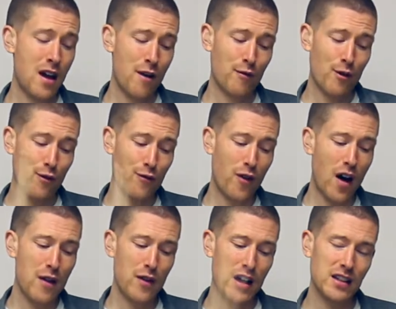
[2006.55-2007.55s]
for
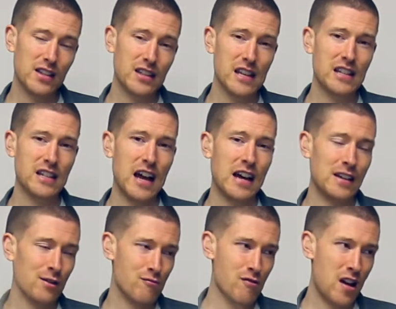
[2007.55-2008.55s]
5 and 6 and.
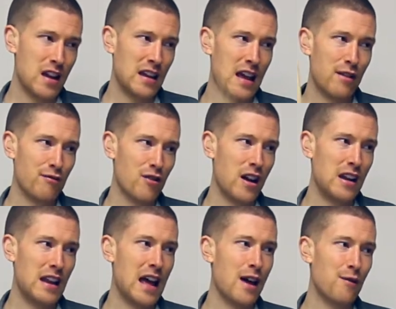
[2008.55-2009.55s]
Right, left, right,
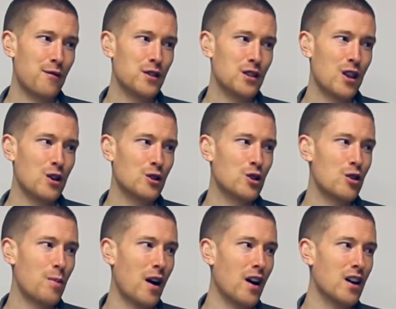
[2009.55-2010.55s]
left. So those 2
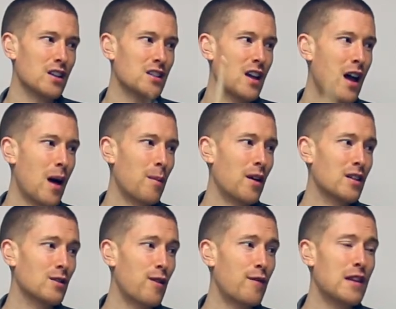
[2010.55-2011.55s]
bars, bars
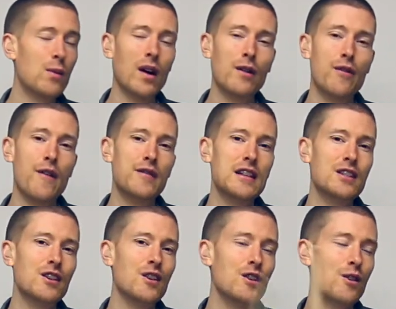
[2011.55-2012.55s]
51 and
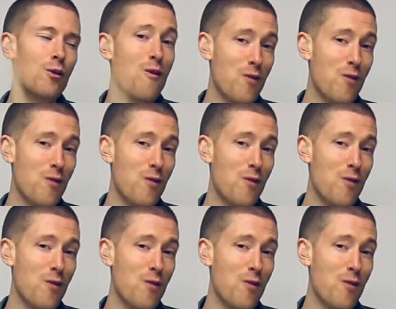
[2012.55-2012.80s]
52.